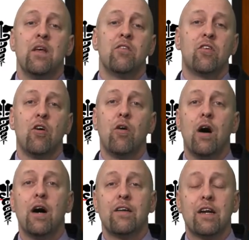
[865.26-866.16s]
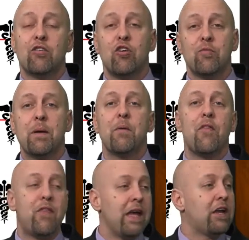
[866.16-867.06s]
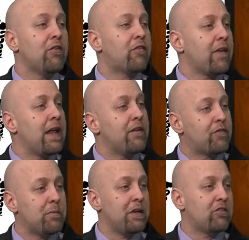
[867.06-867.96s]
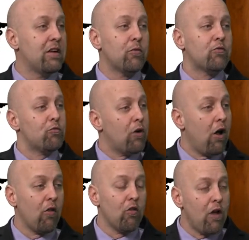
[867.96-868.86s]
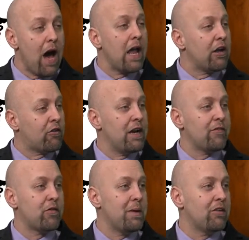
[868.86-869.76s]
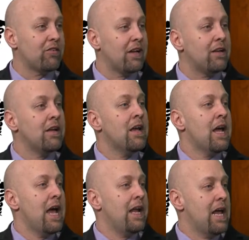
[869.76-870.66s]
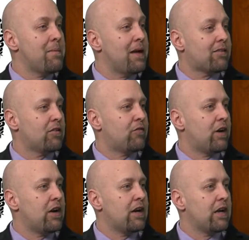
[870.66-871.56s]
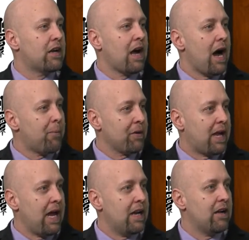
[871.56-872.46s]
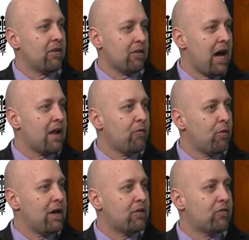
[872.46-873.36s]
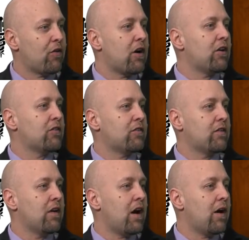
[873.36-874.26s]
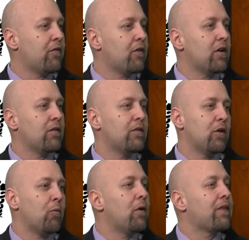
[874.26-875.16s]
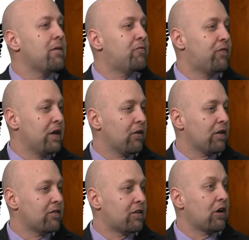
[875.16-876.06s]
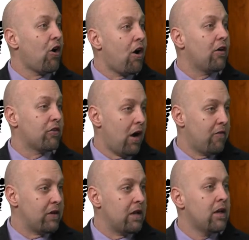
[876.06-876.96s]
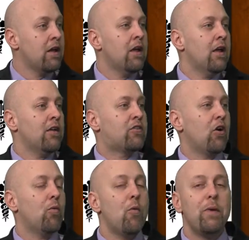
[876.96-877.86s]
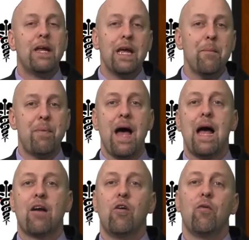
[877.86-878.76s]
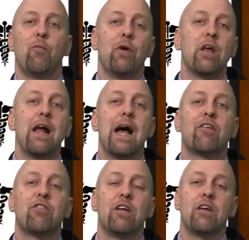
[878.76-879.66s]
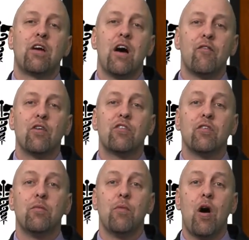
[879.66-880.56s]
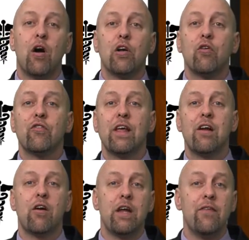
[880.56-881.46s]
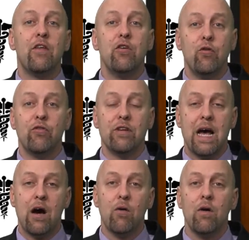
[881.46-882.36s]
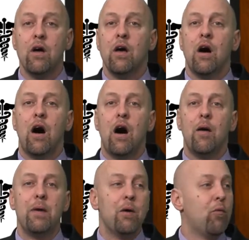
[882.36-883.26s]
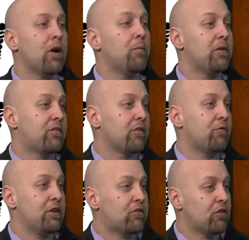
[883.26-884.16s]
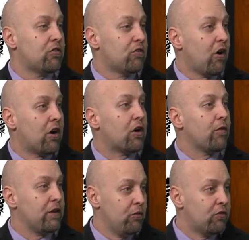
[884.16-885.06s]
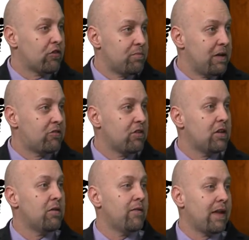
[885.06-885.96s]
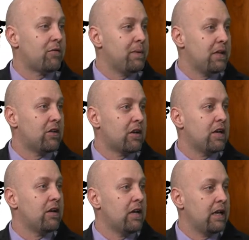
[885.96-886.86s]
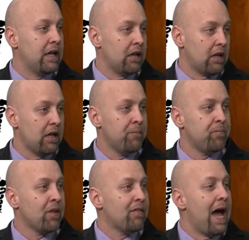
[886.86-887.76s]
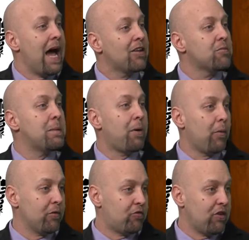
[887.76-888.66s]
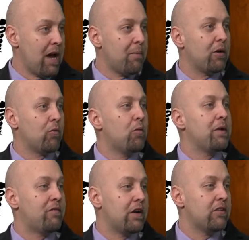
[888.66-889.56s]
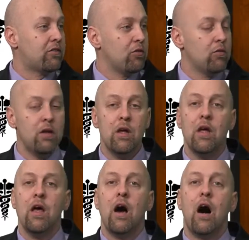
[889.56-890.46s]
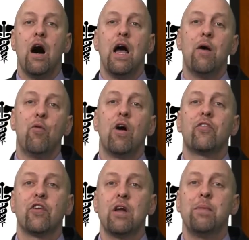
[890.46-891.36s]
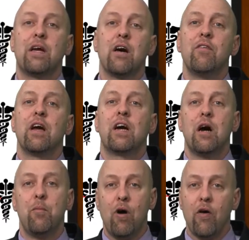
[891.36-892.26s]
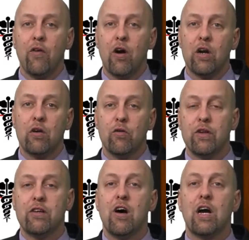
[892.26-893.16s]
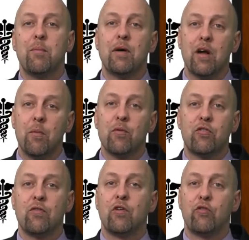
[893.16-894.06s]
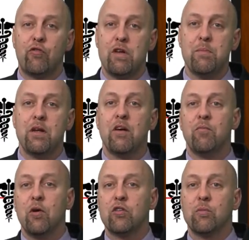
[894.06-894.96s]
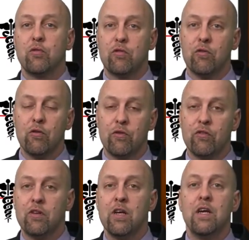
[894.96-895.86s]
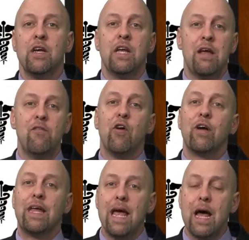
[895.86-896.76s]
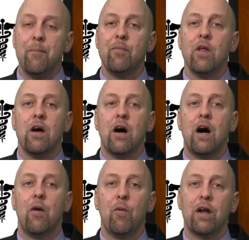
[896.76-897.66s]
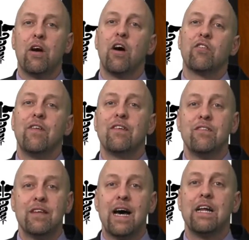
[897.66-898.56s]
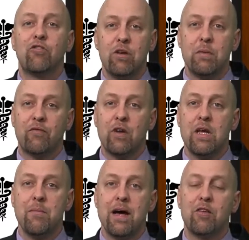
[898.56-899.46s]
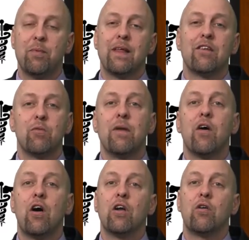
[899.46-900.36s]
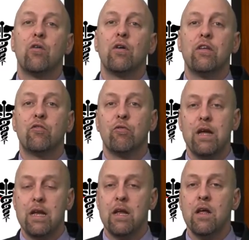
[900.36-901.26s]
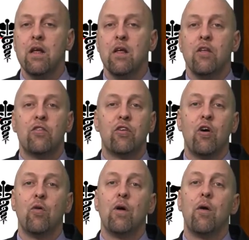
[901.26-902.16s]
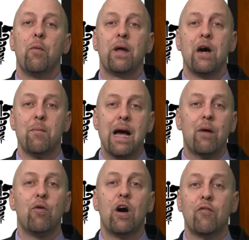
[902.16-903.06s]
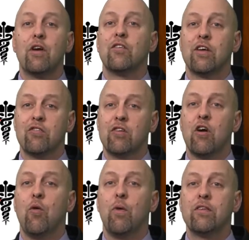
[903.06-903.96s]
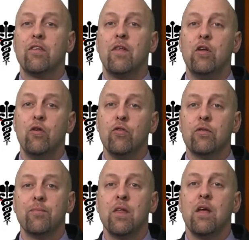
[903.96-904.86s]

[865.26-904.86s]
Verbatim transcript: So uh, Dr. Cushman, I want to thank you for that information. That was a lot of great information. And and MS is very complicated in a lot of ways as far as uh, the you know what they feel is the cause of it. So when we get back, uh, we're going to actually cover some articles that are in the news now. Um, and one of them is the research article that you just mentioned uh, that's being done in, in Italy that hasn't been published yet, but it will be very soon. Uh, and we're also going to be covering a couple other articles that talk about upper cervical treatment of multiple sclerosis. Even though, again, I uh, want to caution that it's not a treatment for MS, but that's the way the article is written. So we come back, we'll cover our section called What's in the News.